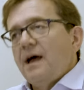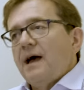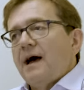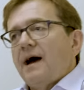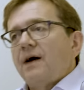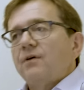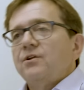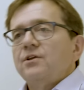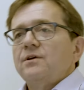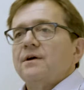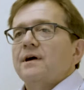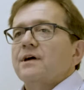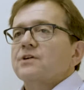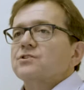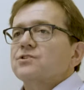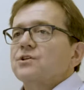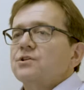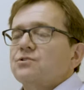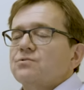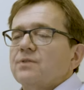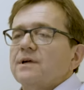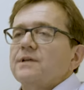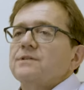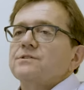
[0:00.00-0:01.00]
How do you
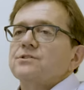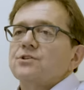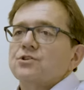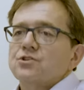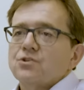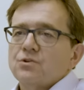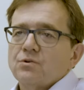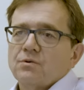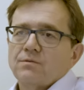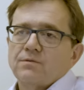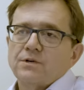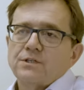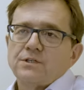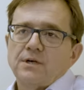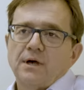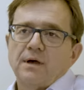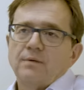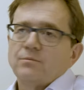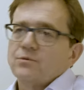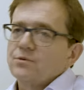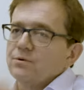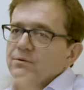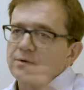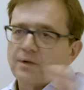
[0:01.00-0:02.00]
actually transition over
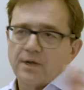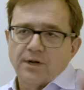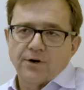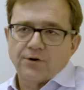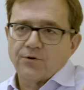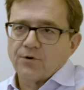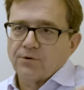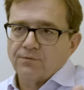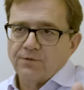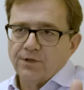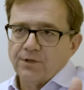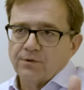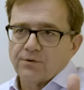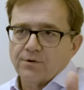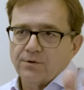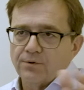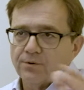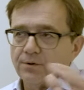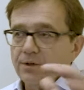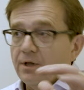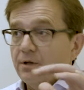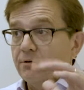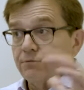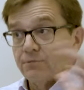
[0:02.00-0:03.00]
time to an electric
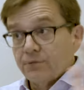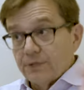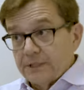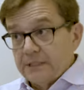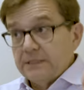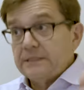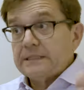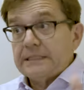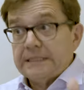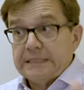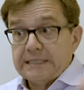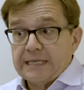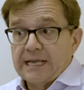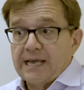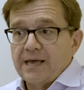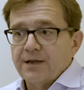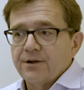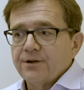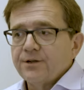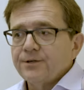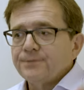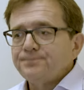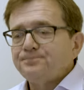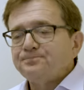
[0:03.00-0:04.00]
vehicle fleet in
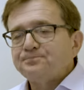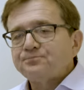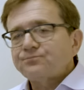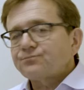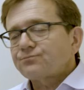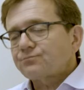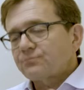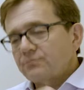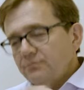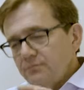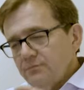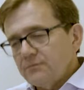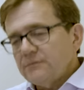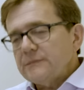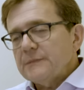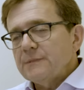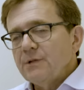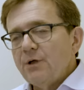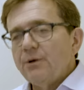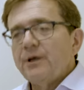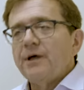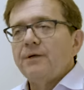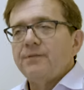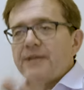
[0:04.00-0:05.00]
Canada? Mm-hmm.
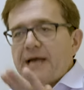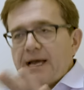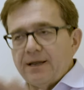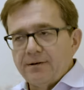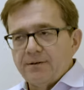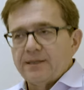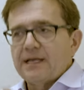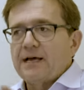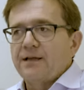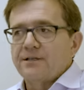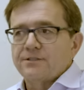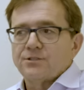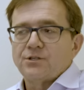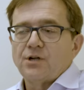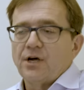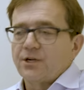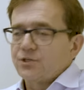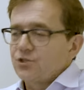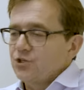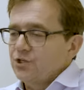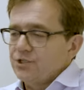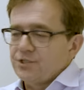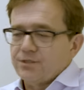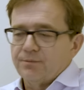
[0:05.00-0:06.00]
And that's
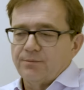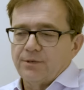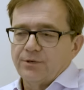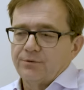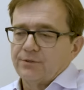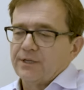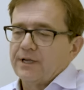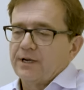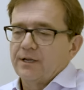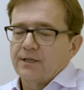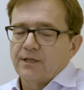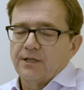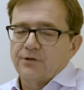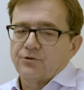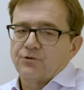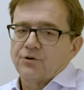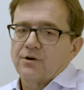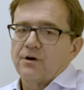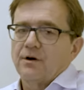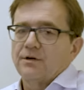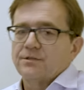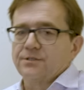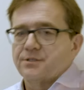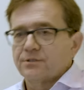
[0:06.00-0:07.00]
not just about getting
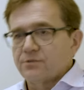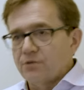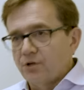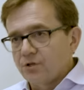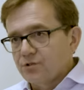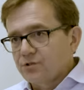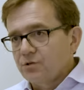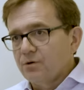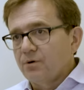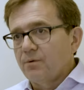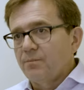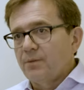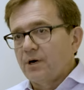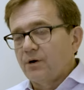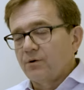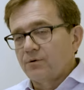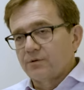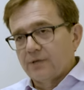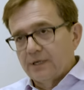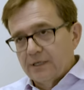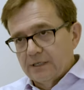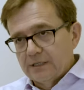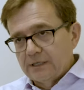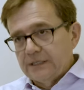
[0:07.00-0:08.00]
electric cars, it's also
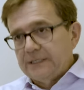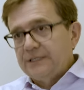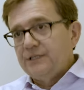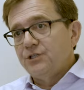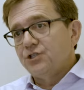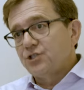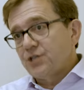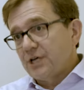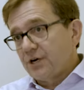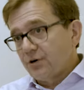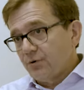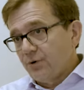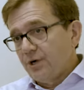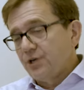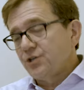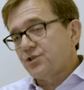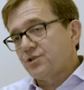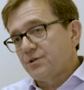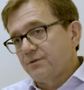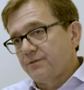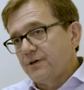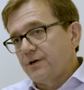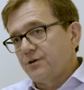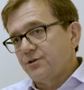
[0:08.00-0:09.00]
about clean
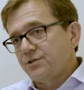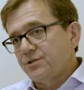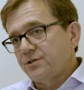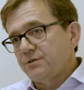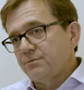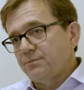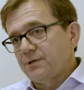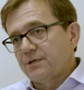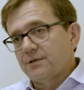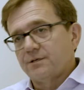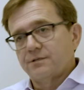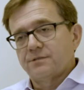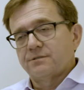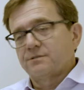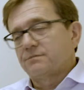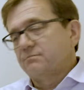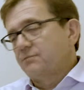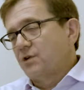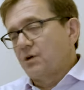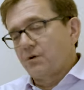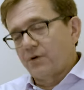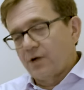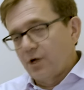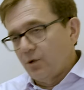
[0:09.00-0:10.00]
generation of energy, because
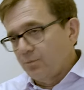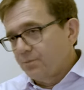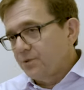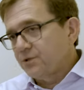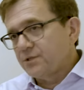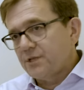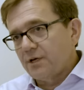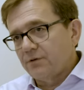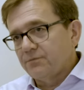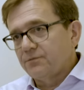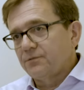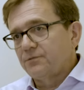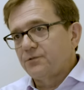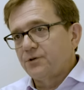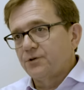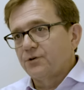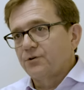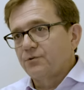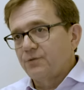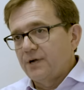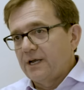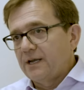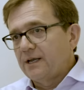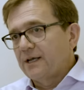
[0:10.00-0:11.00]
right. you don't help yourself if you're
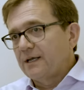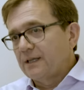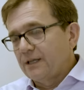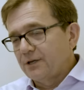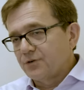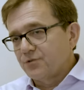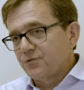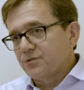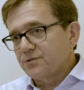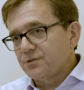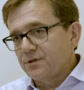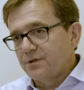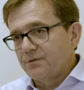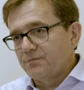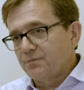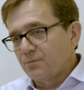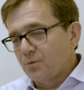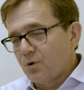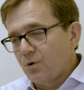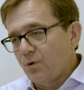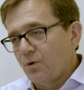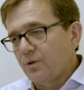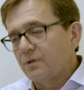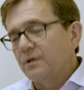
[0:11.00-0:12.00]
creating electricity
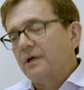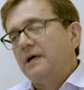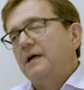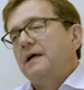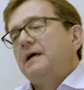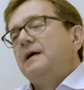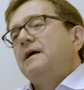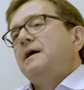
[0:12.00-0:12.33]
from coal.